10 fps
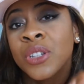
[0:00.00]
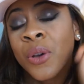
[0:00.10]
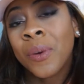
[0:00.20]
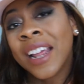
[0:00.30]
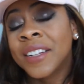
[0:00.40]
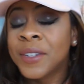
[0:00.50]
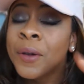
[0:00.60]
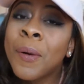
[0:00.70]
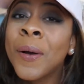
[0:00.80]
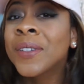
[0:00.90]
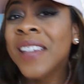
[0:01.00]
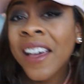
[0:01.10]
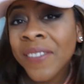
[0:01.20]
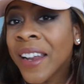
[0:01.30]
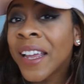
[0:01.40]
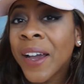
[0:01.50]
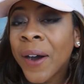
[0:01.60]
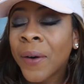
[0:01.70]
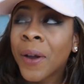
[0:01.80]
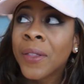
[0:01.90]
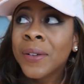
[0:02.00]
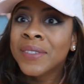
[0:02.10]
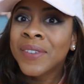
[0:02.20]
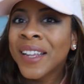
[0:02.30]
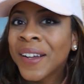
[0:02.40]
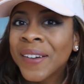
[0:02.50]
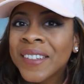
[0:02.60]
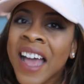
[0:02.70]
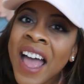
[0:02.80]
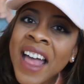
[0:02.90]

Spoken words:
so when I do post that video or those videos,